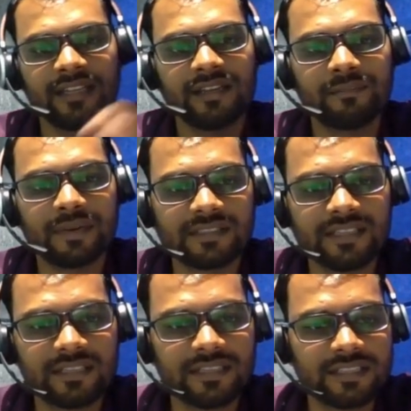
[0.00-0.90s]

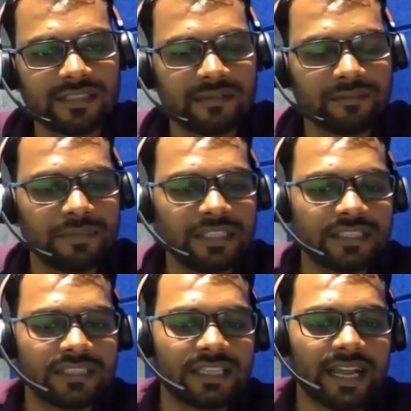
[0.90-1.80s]
percentage
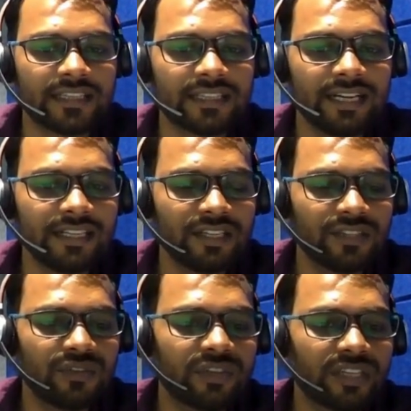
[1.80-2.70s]
b c like that,
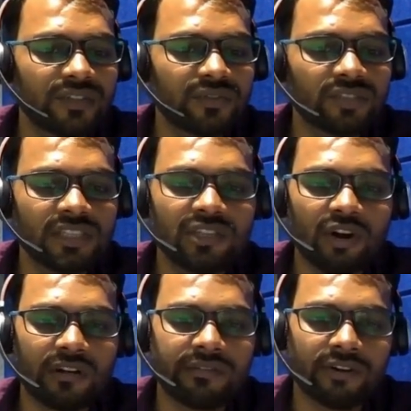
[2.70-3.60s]
you can use the
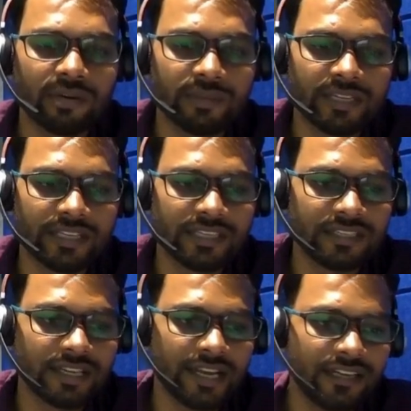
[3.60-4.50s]
dot formatted,
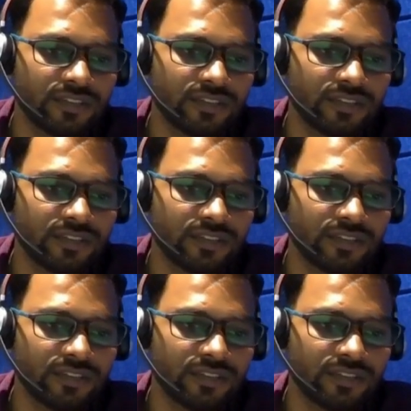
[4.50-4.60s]
right?